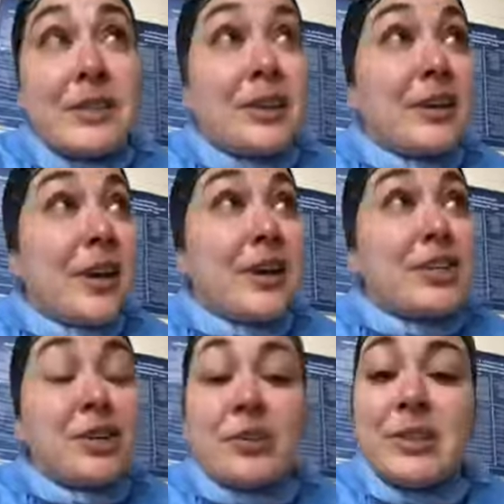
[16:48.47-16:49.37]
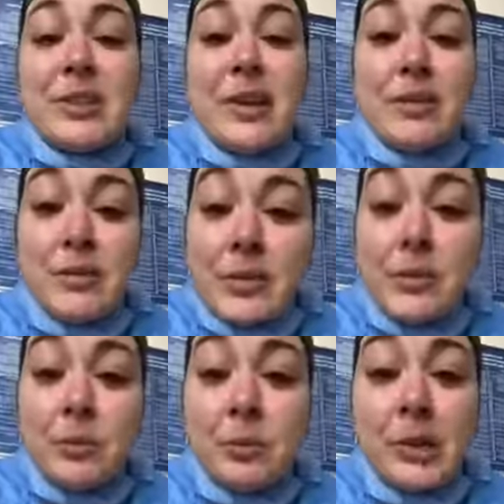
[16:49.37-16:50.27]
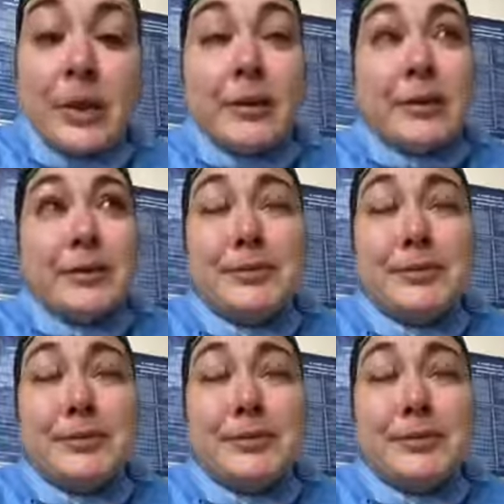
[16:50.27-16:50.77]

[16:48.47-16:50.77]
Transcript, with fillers: and the guy choked to death on his own blood.